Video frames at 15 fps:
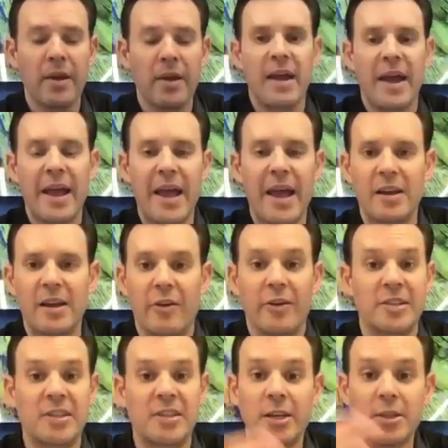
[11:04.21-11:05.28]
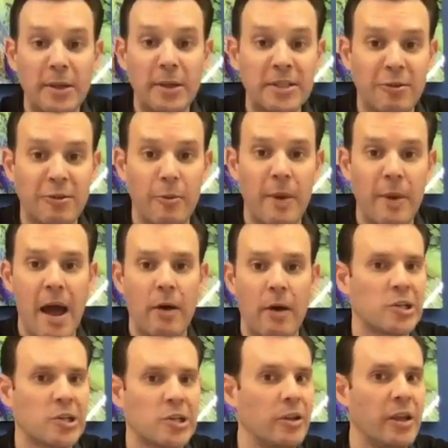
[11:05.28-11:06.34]
And 6 months from now,
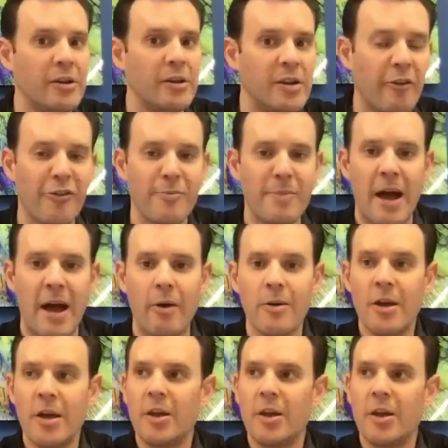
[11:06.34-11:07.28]
certainly a year from now,